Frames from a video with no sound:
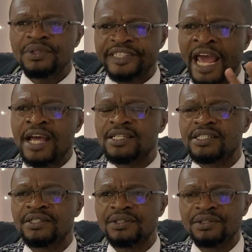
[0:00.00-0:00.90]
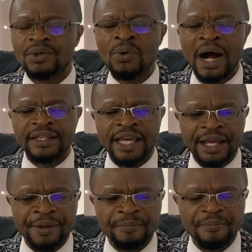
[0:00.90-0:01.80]
Gent, who are
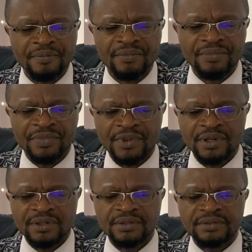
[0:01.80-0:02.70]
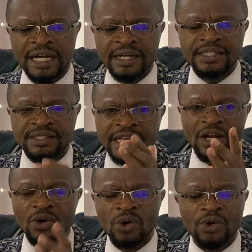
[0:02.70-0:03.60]
they? That is
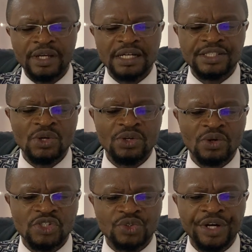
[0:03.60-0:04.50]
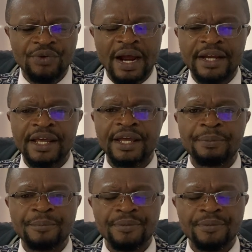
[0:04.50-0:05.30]
logo you can see on your screen right there.